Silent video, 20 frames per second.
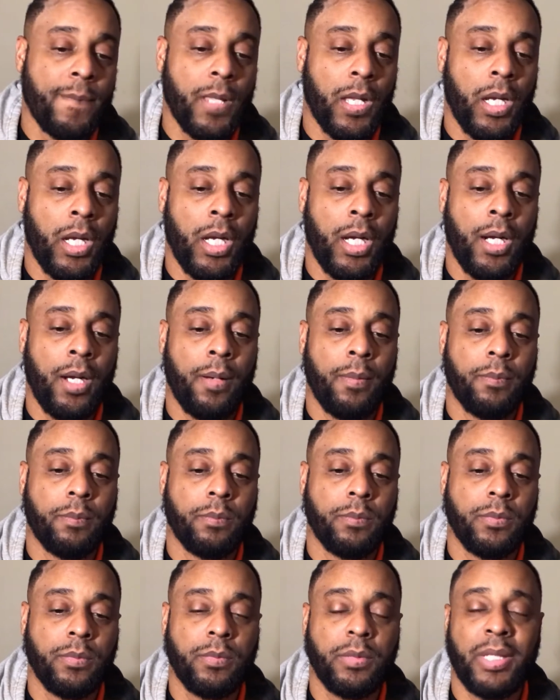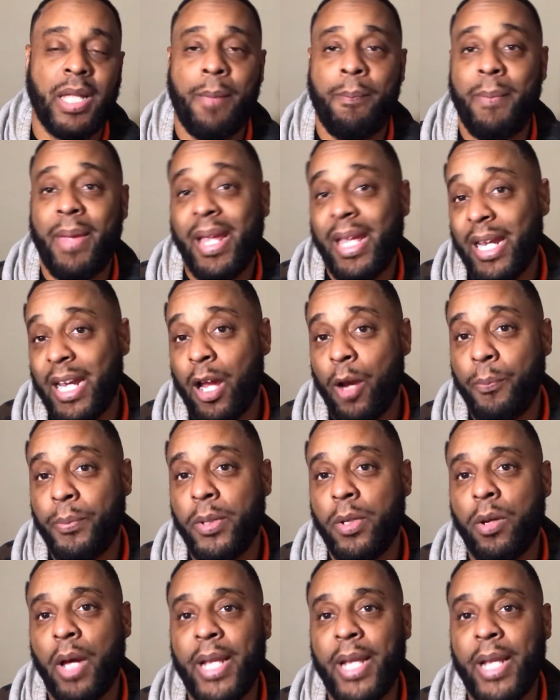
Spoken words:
that can help you.